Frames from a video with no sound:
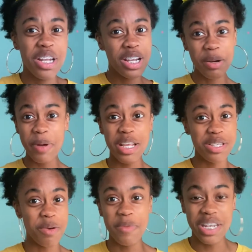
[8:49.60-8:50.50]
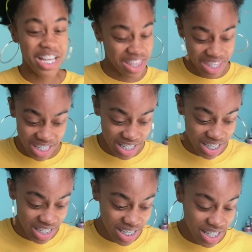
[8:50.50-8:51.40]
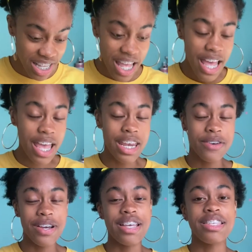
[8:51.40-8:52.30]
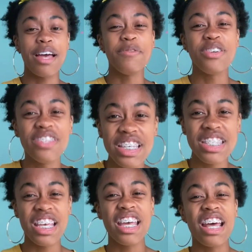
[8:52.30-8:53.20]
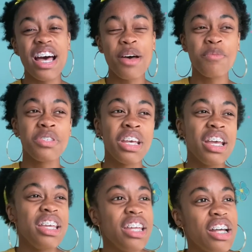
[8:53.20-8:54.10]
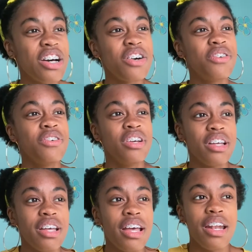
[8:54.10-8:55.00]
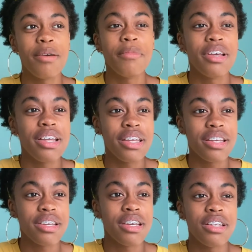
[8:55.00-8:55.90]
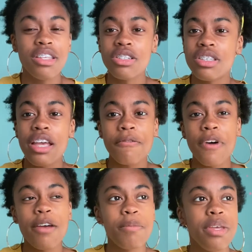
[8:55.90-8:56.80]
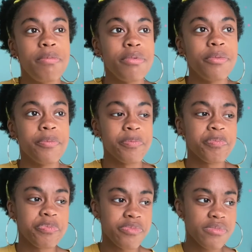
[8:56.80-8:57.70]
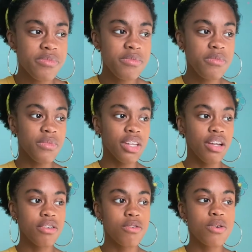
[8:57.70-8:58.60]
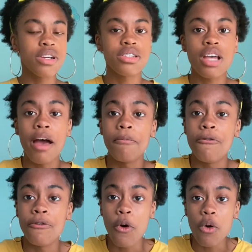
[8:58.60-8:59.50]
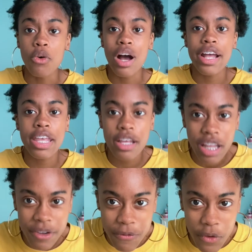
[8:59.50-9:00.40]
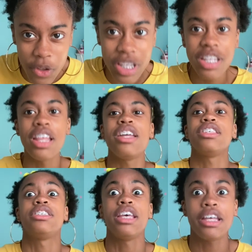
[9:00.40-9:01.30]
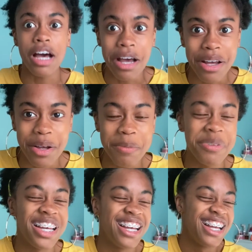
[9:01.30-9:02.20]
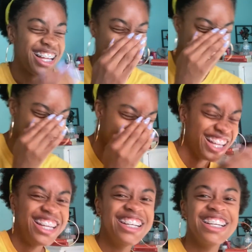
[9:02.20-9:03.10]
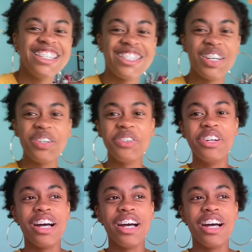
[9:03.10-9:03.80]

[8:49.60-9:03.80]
Nobody told me nothing. Anyways, I'm doing the sit-ups, you know, and I'm like, there's like five people. Of course, I'm full. I can't like fully like sit up. So